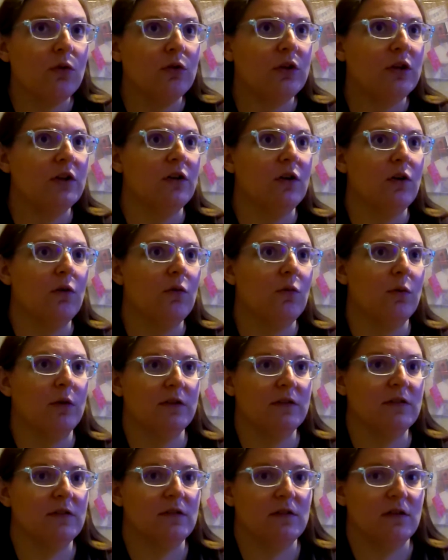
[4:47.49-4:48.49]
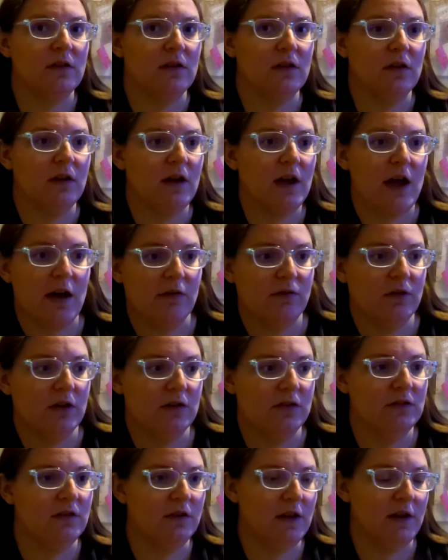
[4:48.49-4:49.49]
you know, wants to have
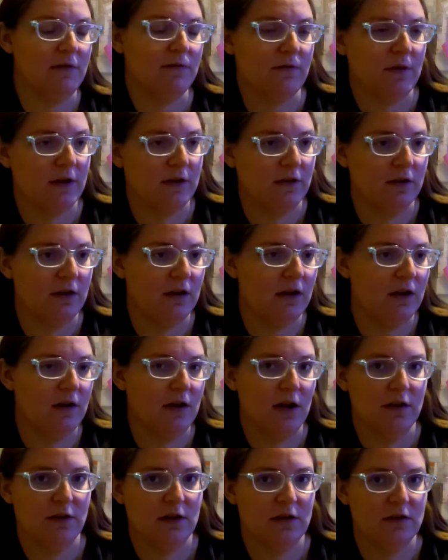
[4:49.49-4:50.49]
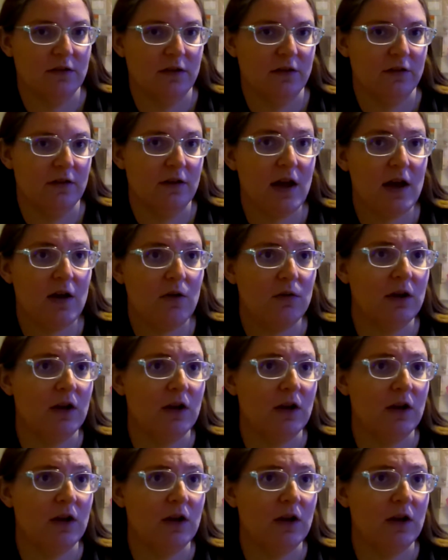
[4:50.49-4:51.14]
this, and they funded it and they sent it out,